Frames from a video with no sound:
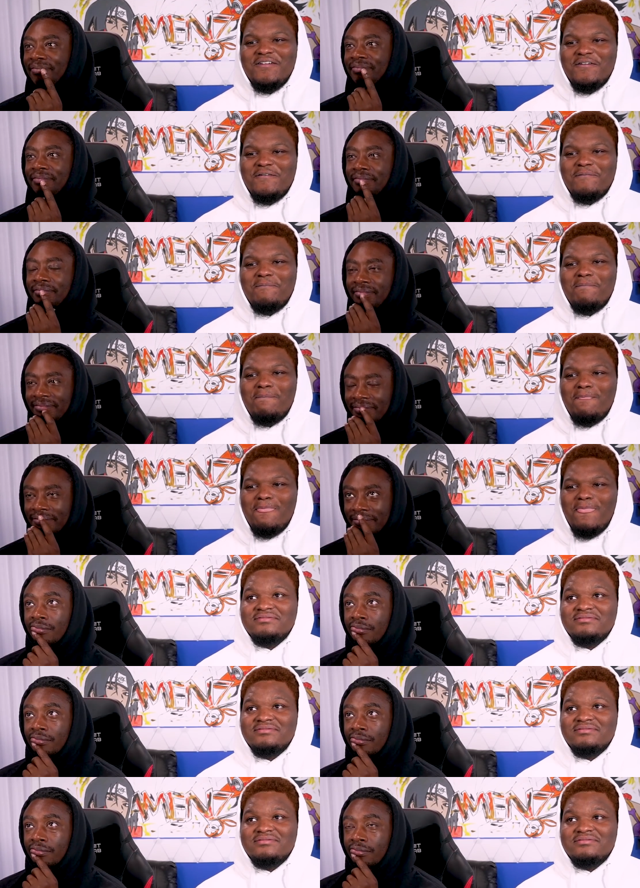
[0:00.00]

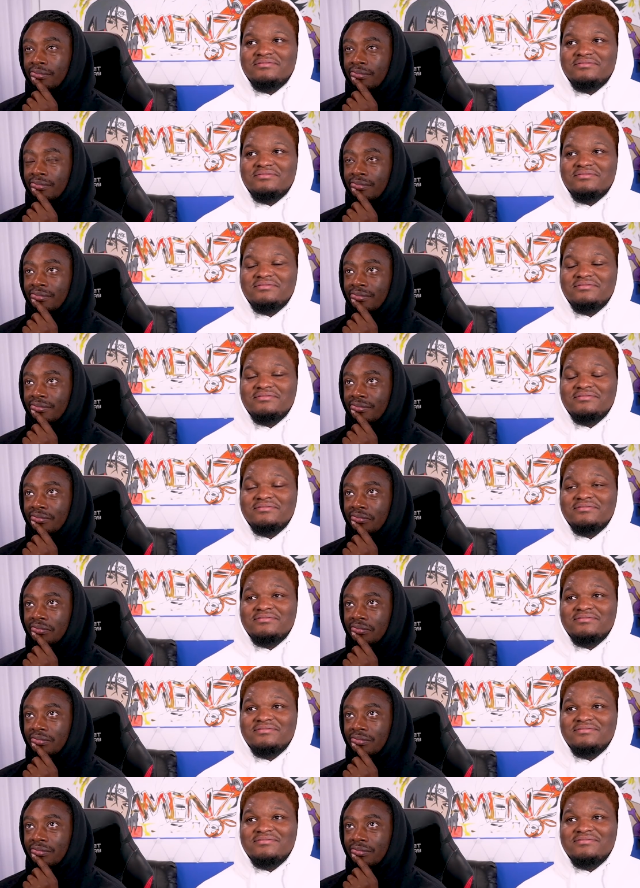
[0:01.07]

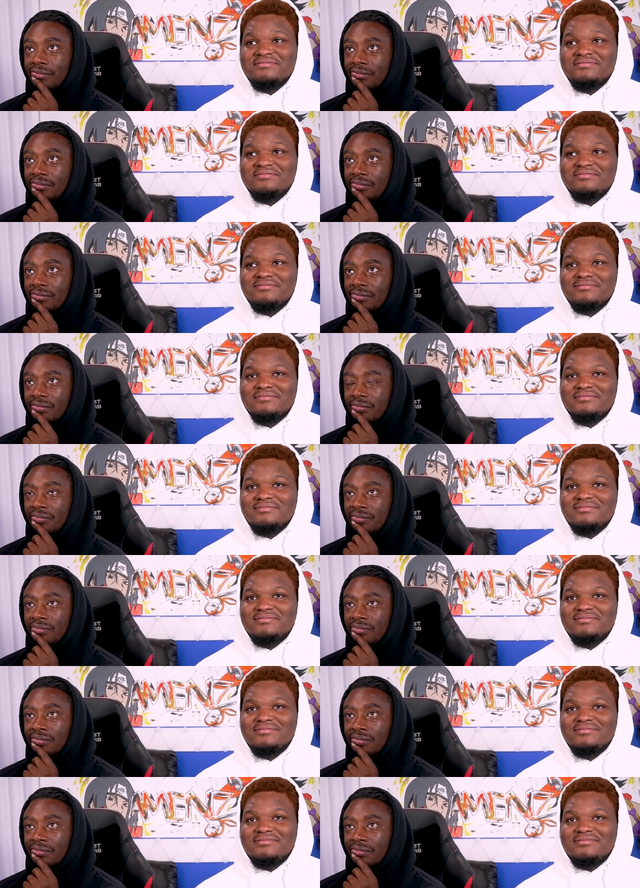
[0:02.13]
[no speech]